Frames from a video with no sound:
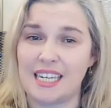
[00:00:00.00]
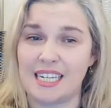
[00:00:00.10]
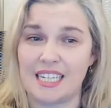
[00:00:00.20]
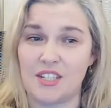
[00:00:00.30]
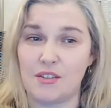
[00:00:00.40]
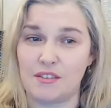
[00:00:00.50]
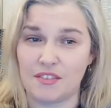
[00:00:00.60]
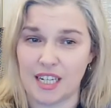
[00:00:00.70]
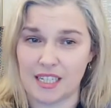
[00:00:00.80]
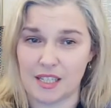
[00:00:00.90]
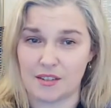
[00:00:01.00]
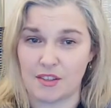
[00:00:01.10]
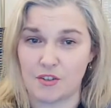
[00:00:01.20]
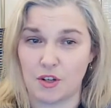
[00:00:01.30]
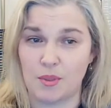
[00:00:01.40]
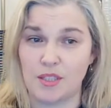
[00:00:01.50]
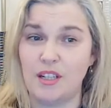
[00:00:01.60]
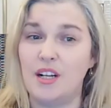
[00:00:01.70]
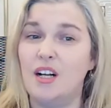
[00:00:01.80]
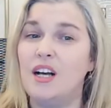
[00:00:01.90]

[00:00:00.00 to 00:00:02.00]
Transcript: an end to the violence of the trouble,